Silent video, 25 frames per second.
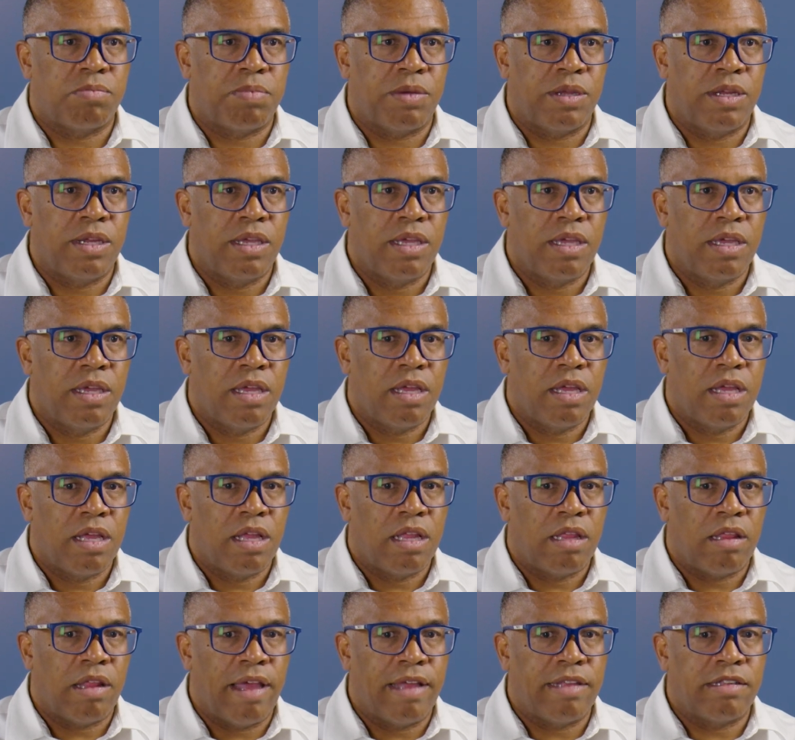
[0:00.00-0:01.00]
But
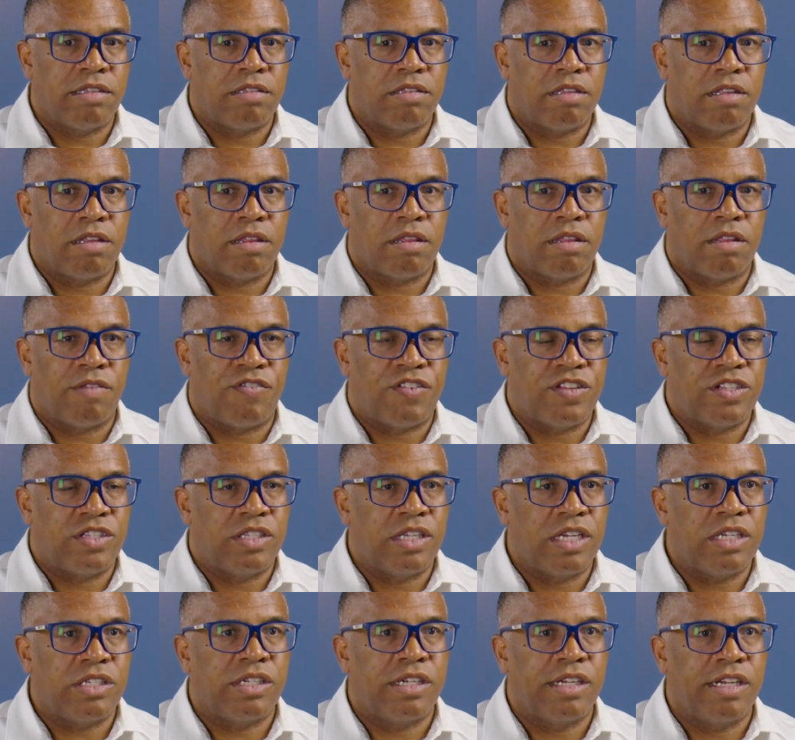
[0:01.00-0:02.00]
as the
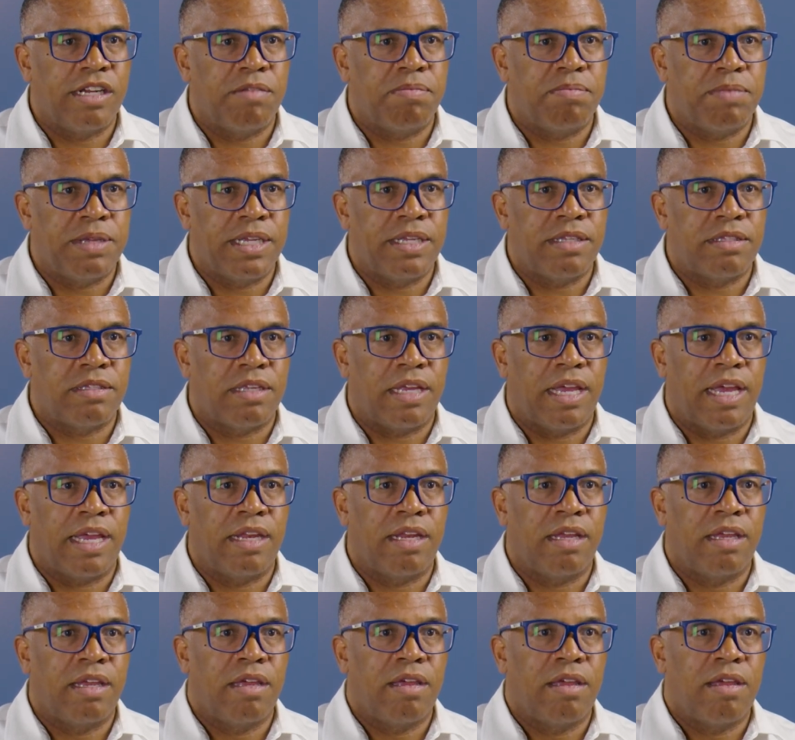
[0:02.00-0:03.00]
physician in me
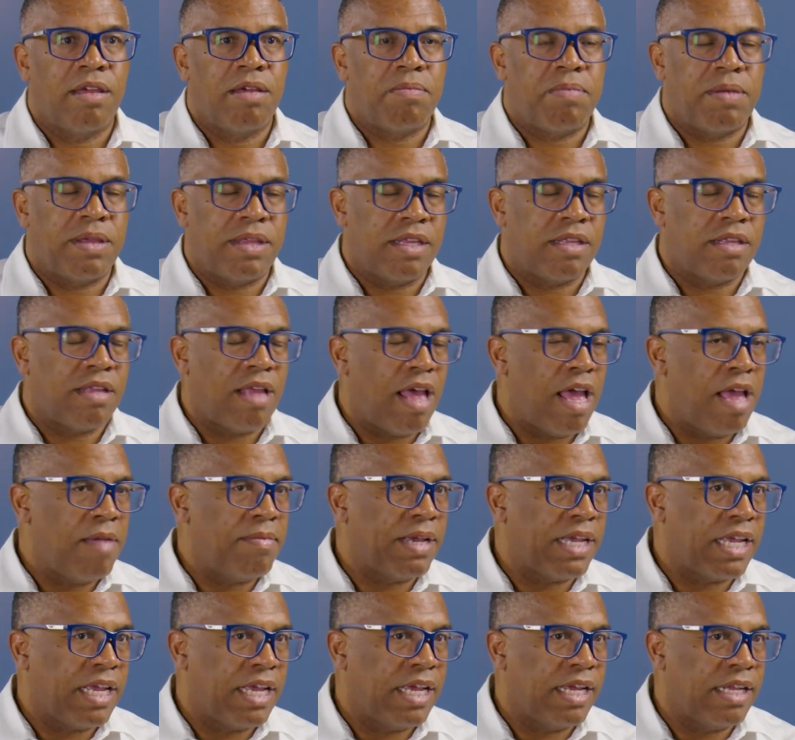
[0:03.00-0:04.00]
said, by the time
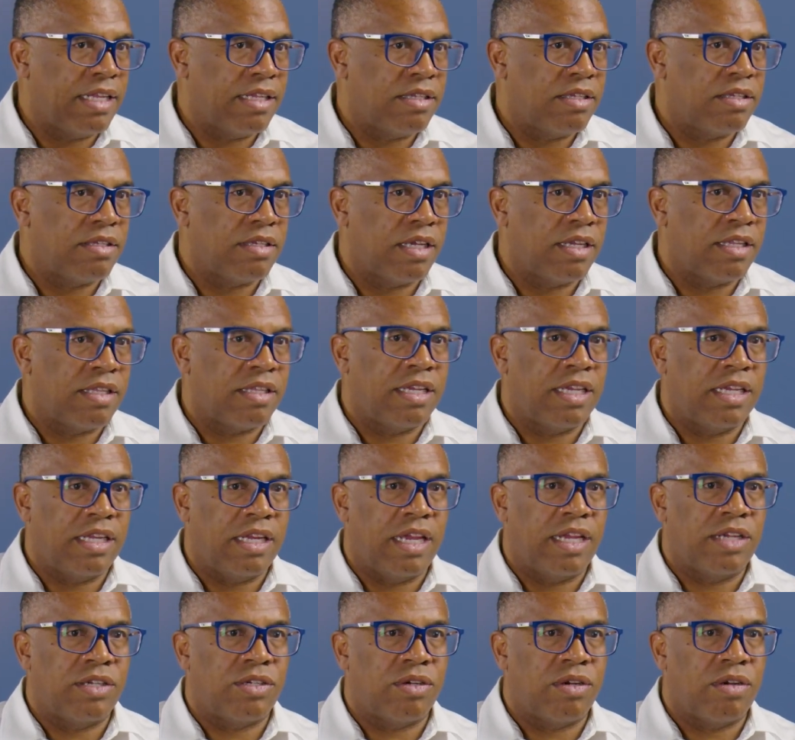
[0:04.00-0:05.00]
a kid's a
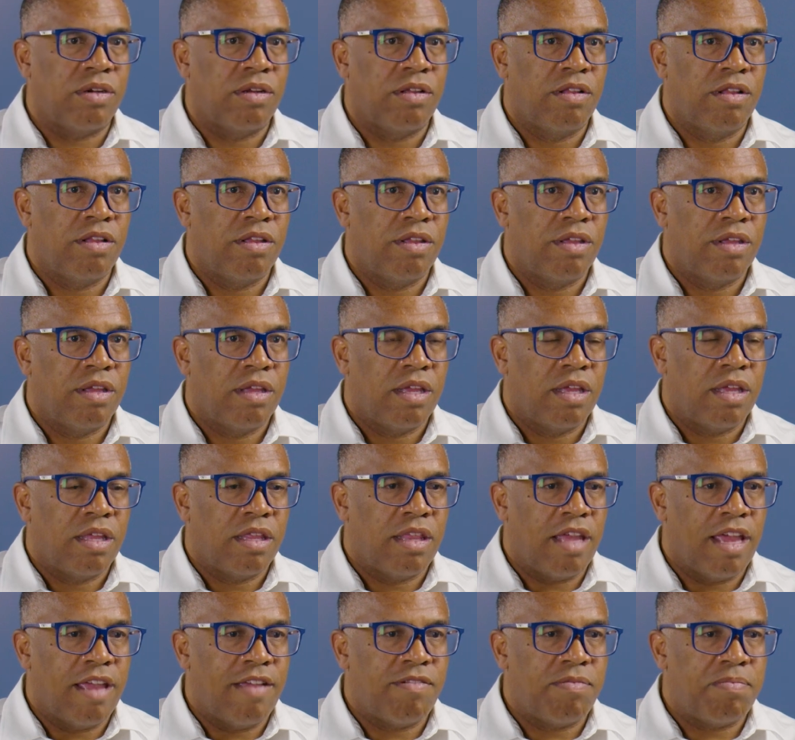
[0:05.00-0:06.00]
teenager,
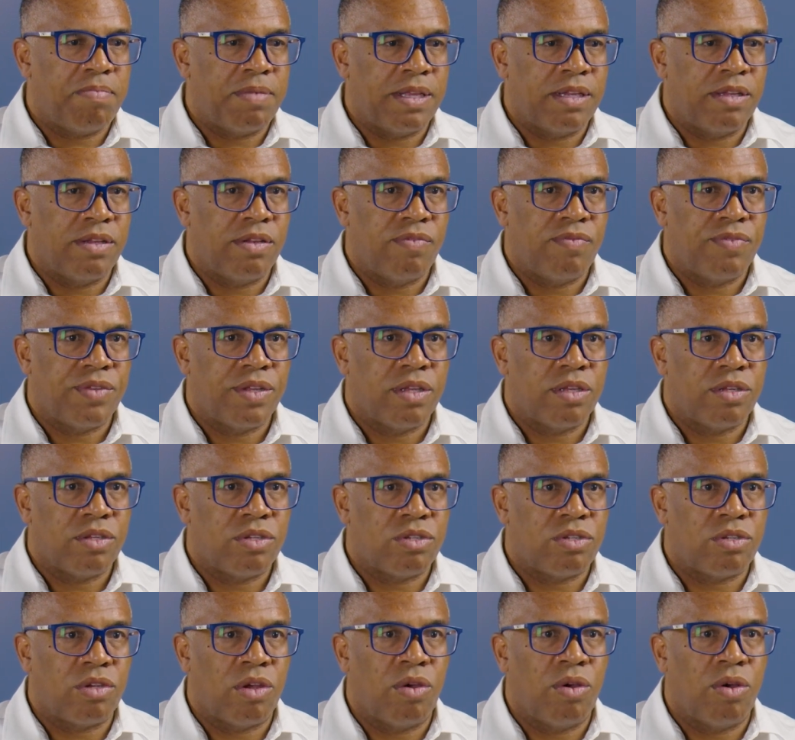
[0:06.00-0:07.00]
they have been
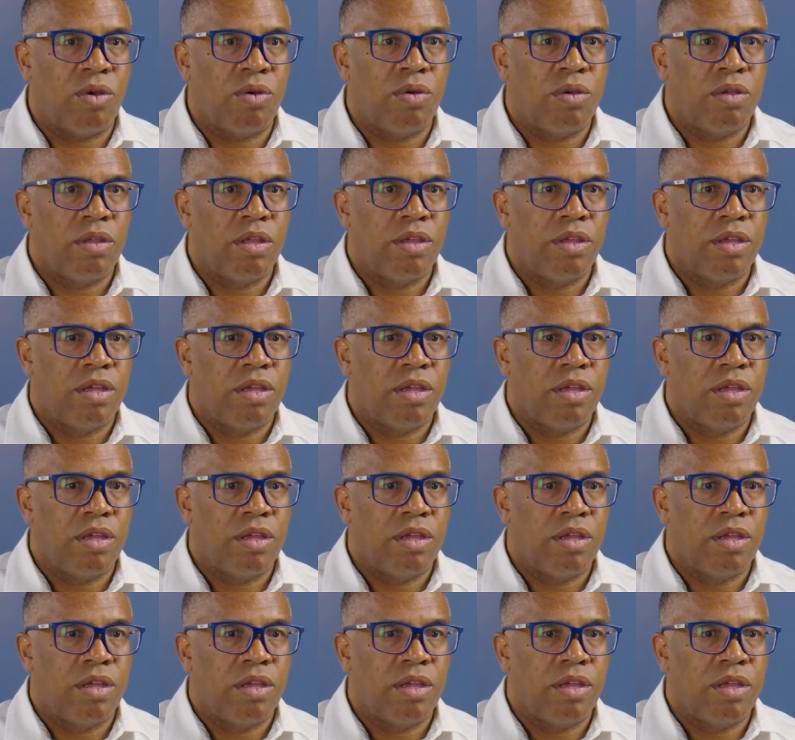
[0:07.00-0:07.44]
so